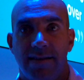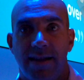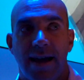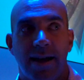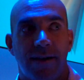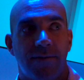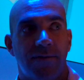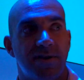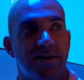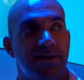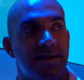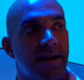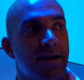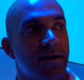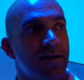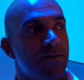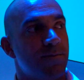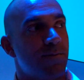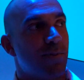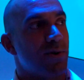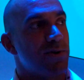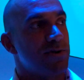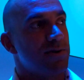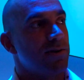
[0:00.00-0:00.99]
Like the
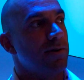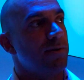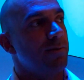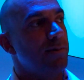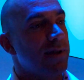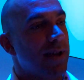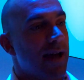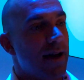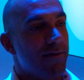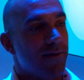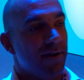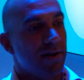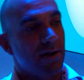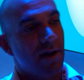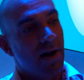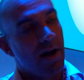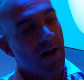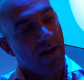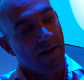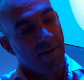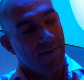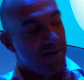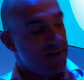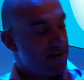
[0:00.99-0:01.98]
salesperson will have
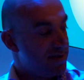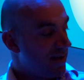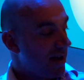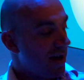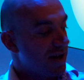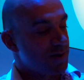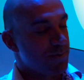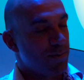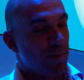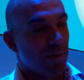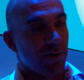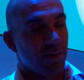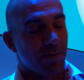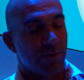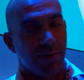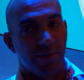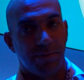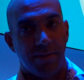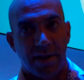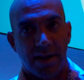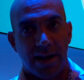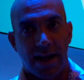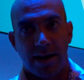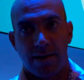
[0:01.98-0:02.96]
this dashboard will
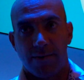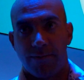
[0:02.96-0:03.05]
be like,